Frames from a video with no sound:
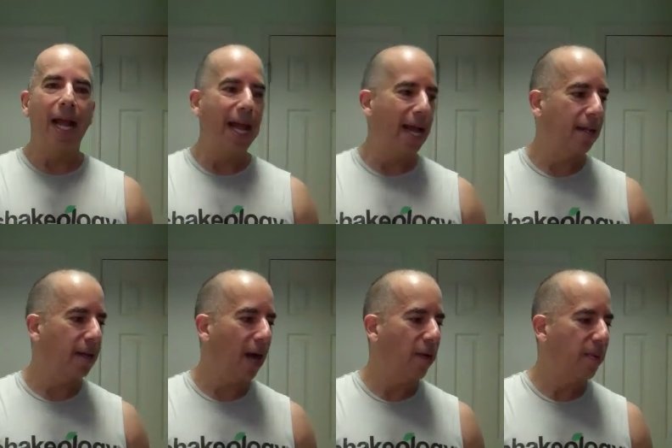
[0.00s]
and
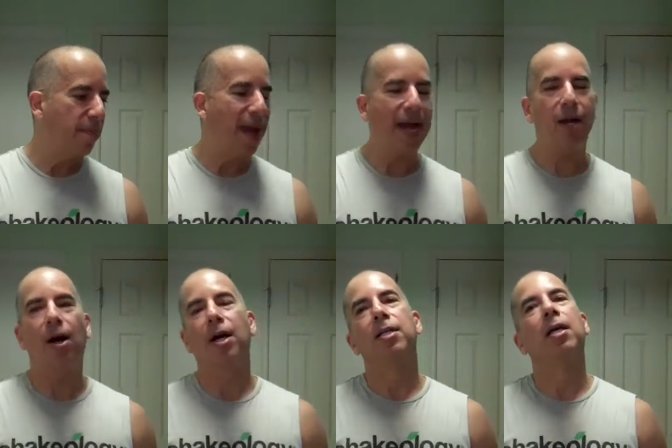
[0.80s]
I will be back
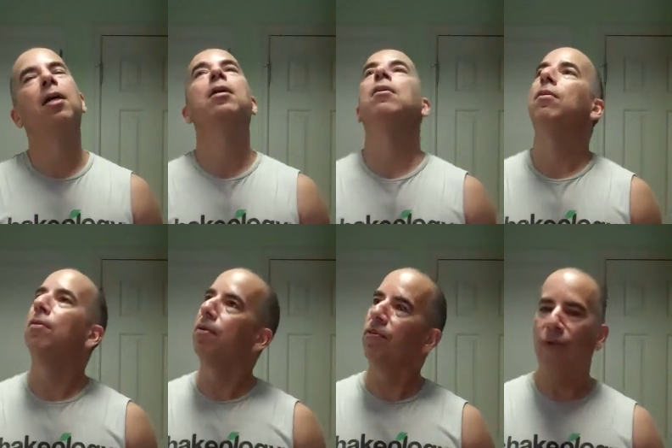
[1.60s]
on
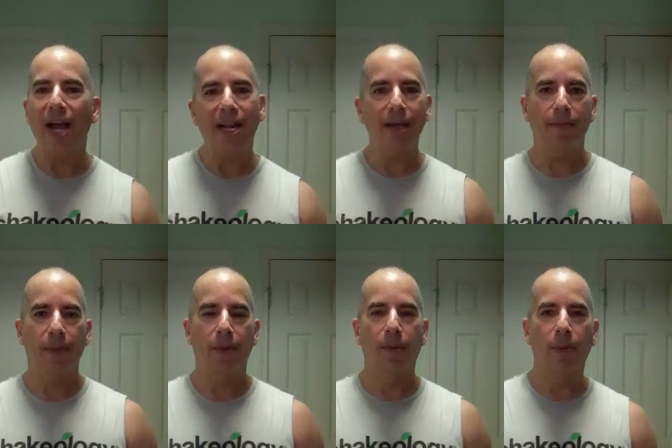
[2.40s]
Friday
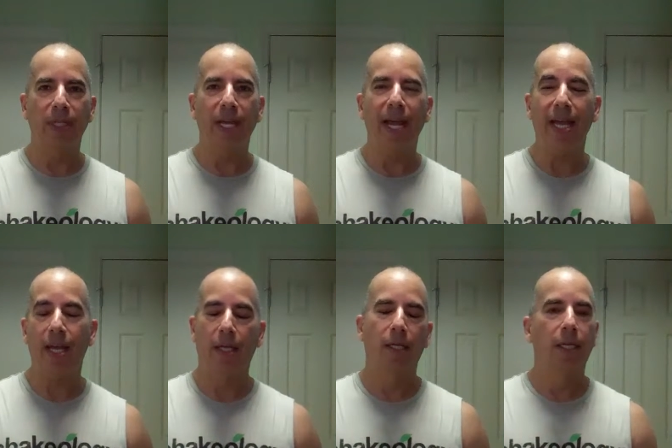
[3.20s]
with
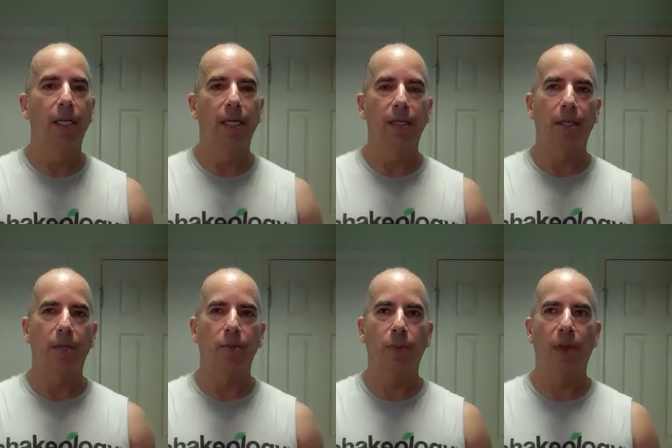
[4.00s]
day
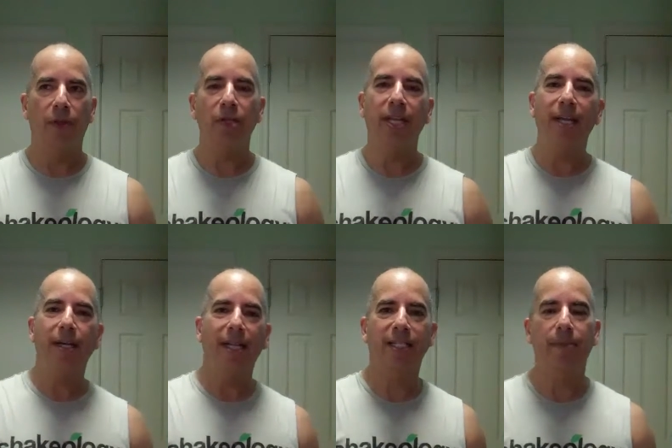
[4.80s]
12, 13,
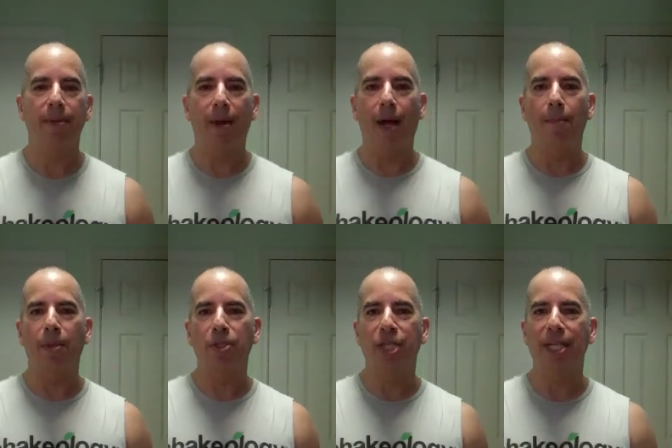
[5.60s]
and that's going to be um,
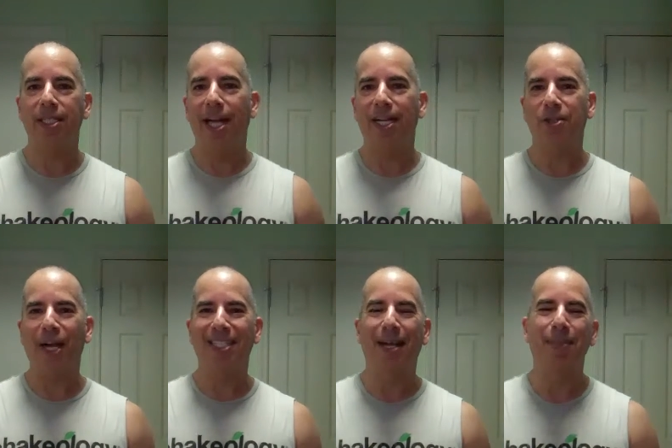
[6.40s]
build chest and
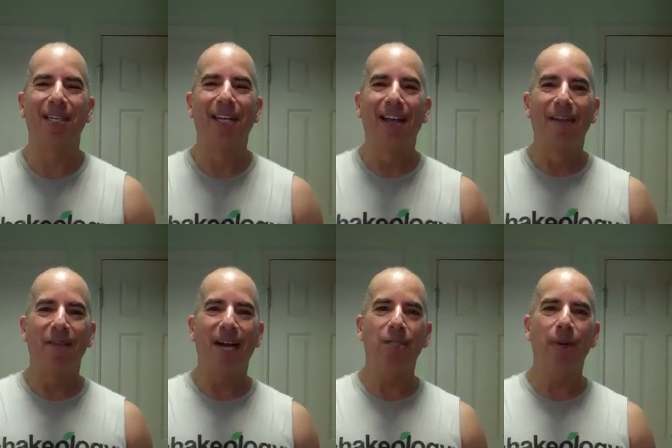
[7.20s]
triceps. If
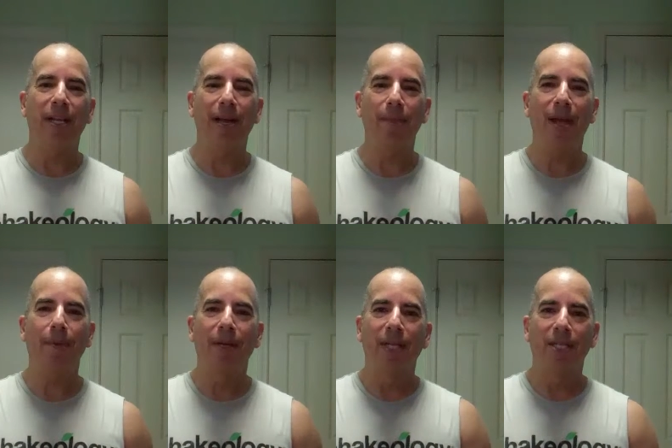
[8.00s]
you guys want to hit me
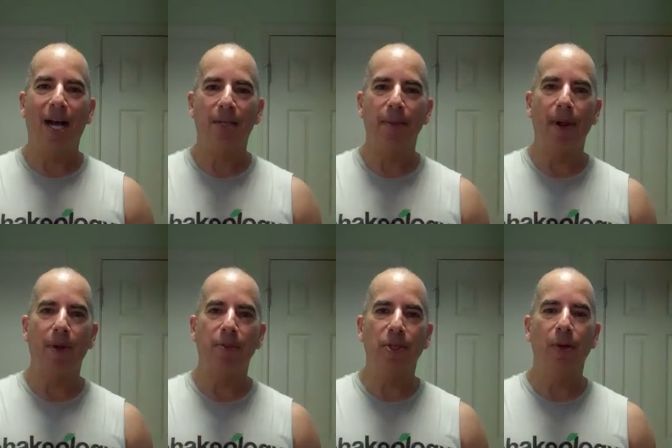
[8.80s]
up, talk to me about
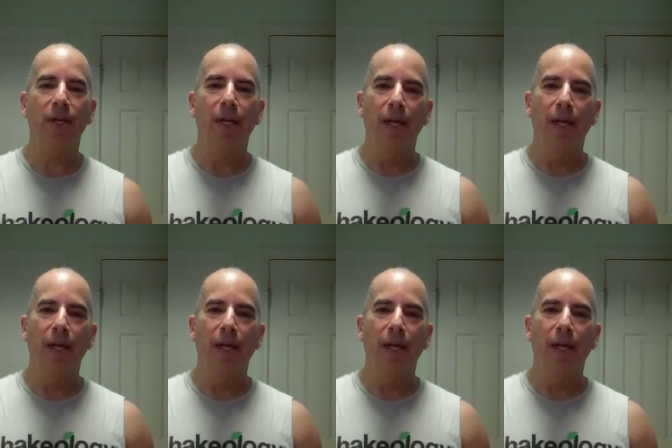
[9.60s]
what I'm doing,